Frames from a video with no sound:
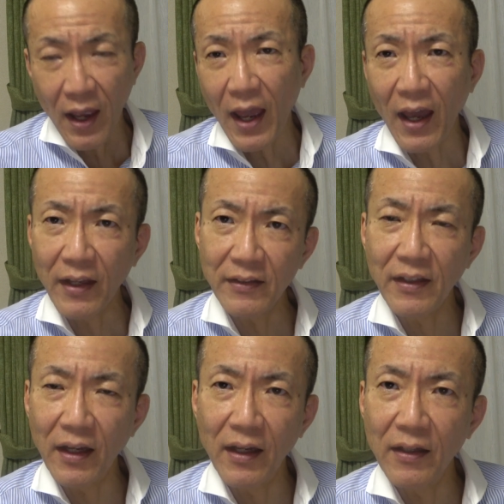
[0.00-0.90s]

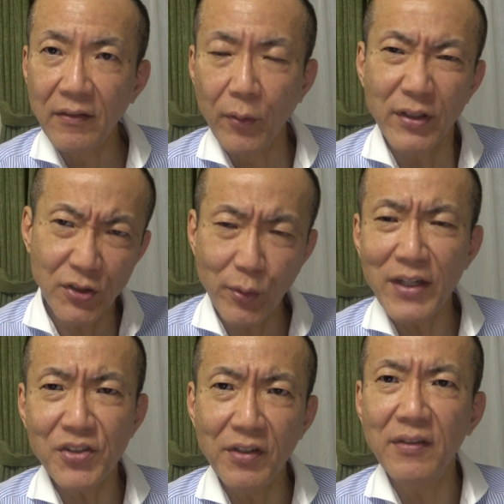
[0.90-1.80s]
And
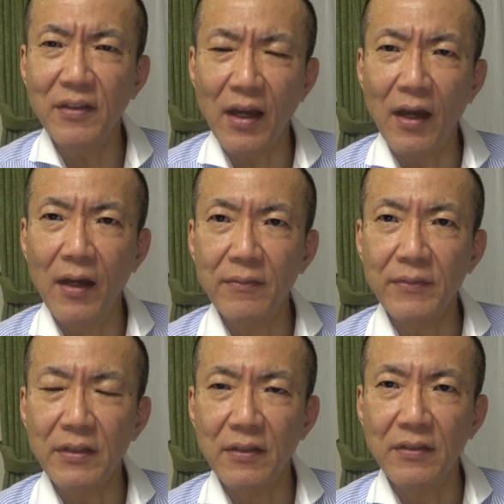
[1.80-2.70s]
registration,
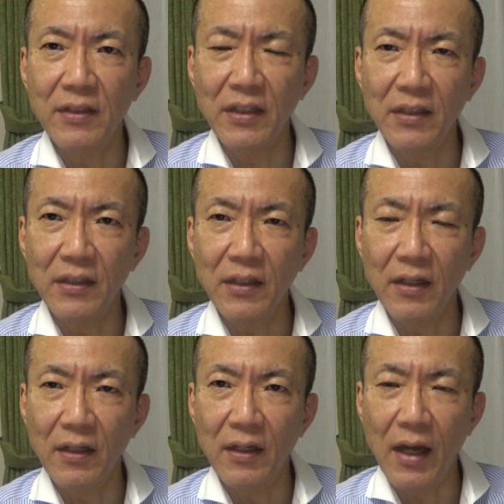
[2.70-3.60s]
the
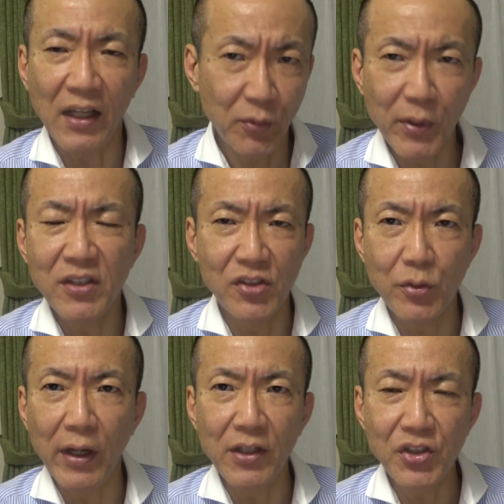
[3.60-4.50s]

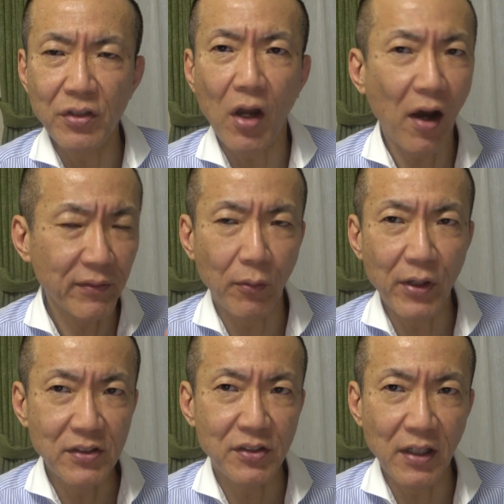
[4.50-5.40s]
administration of the
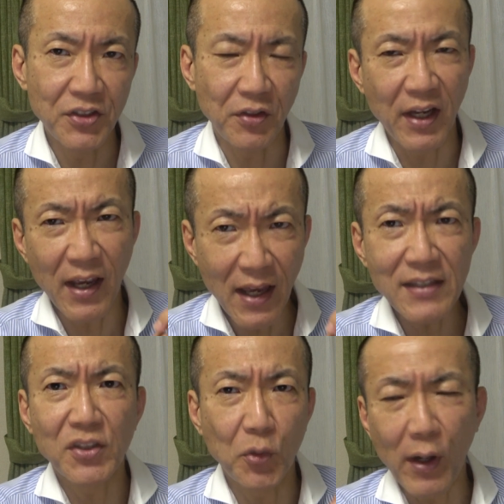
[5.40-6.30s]
registration
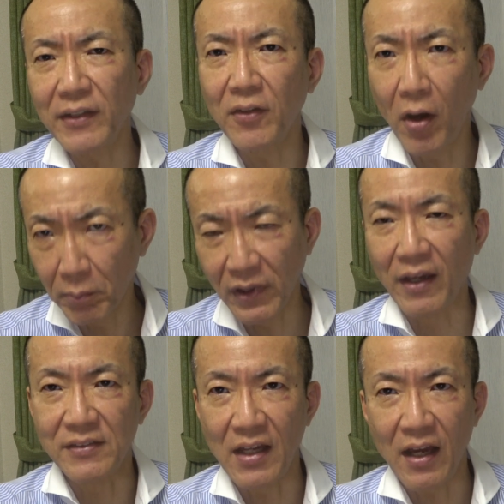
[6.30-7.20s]
is quite
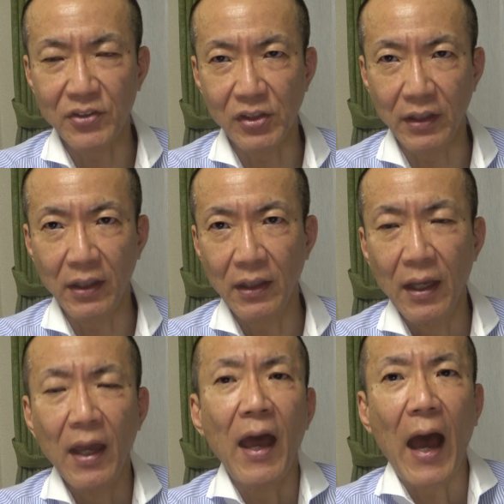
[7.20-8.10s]
complex actually.
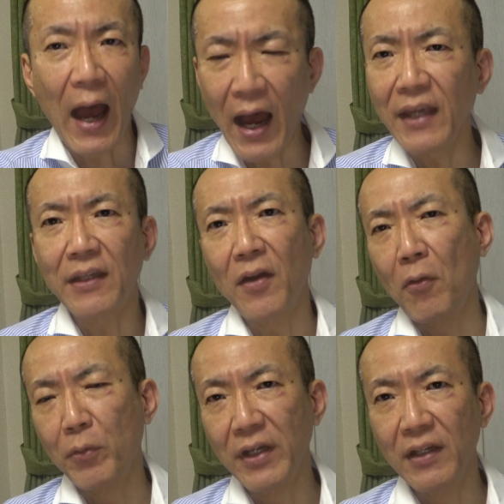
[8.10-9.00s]
I
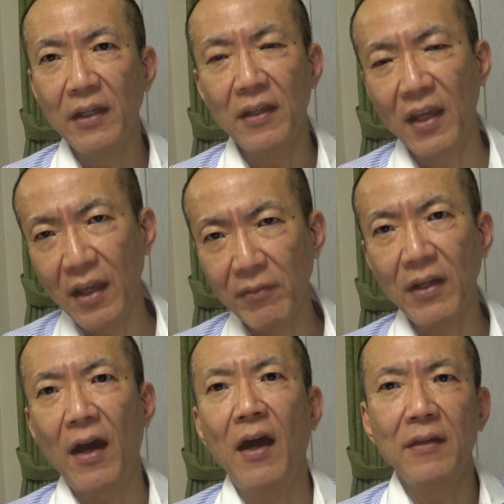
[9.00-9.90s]
cannot really,
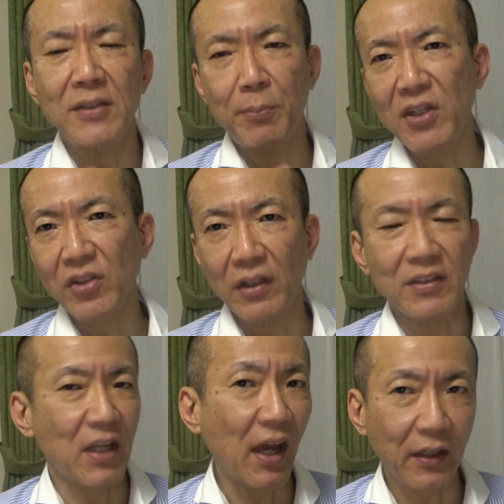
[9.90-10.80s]
even I
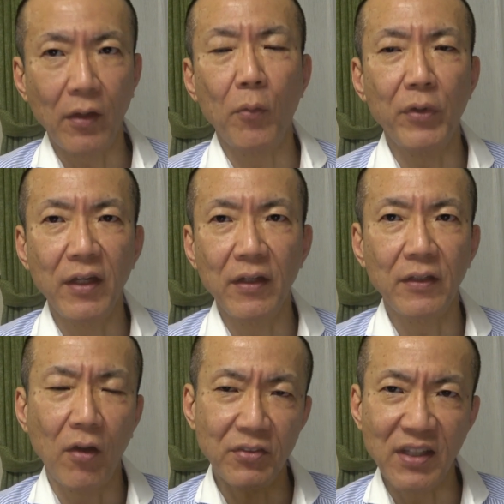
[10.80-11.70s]
specialist, I cannot really
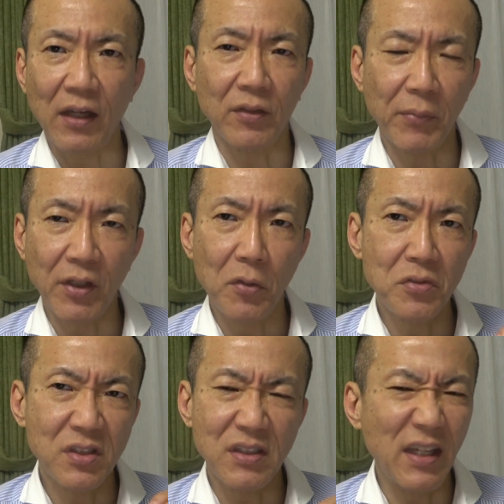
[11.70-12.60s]
conduct
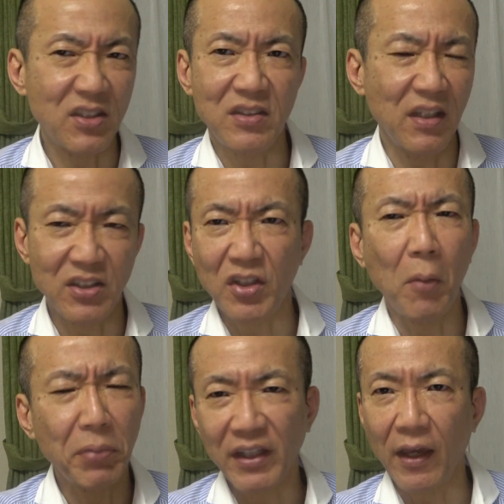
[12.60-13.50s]
because it's
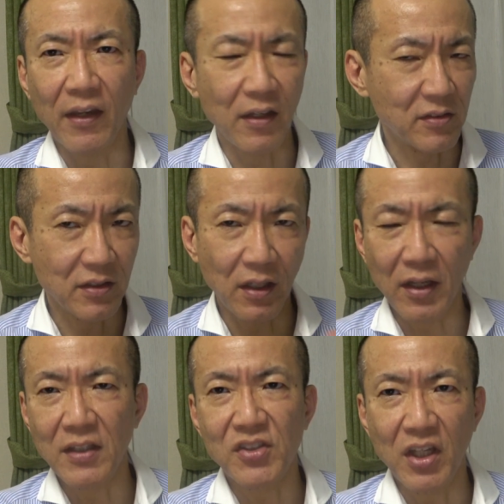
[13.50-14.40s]
complicated and
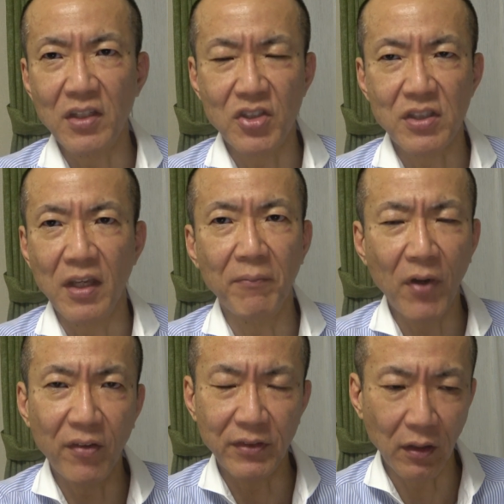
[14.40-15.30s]
it's
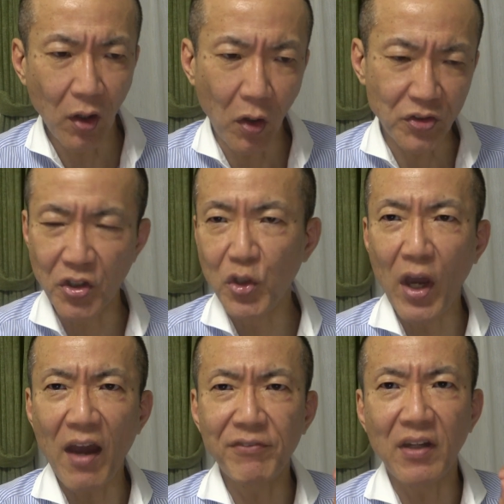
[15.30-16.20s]
involved the law. So you
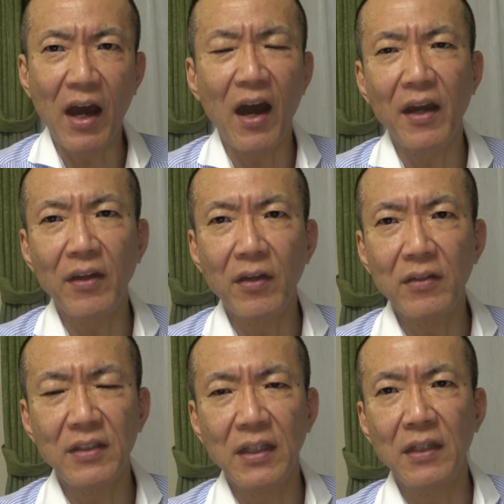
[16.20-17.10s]
have to
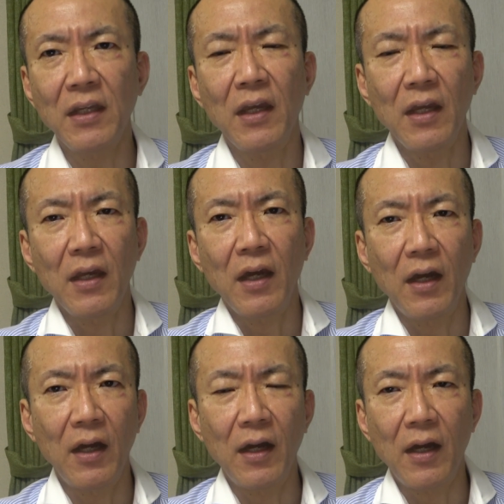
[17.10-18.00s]
hire the
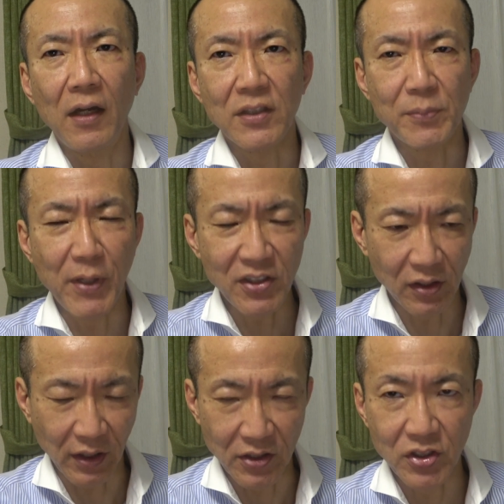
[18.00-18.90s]

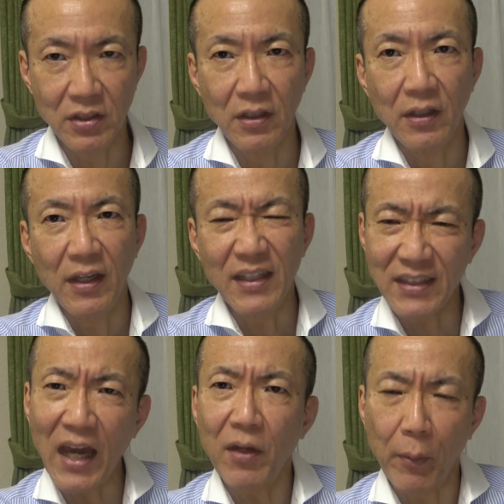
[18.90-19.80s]
specialist. It's
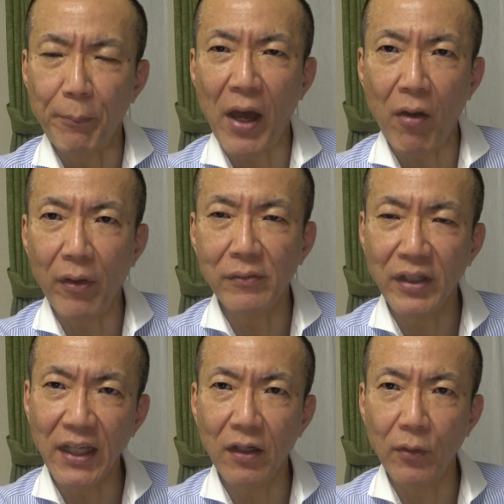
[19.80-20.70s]
kind of a
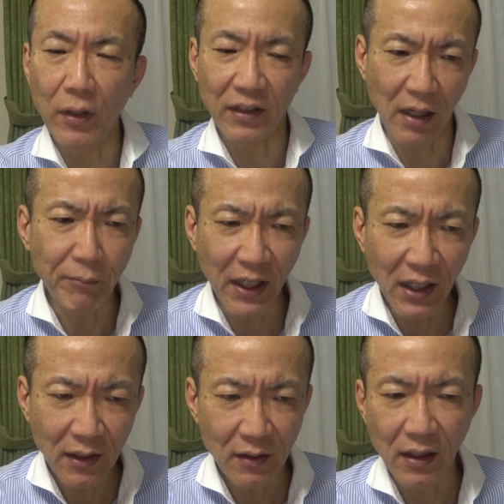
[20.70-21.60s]
paralegal
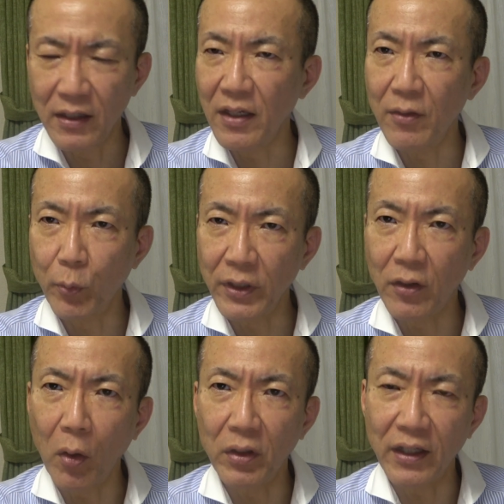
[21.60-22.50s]
company. We
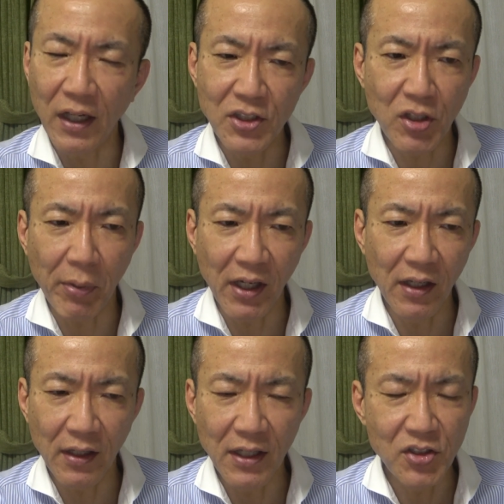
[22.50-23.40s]
call it in
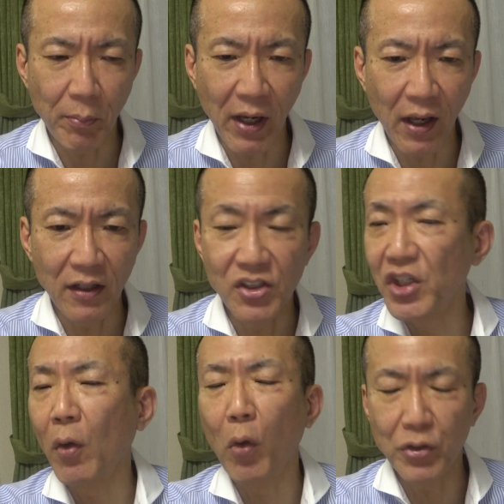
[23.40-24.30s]
Japan
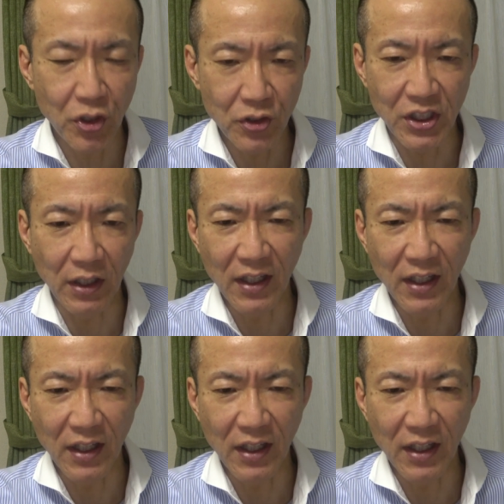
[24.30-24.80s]
shihou shoshi.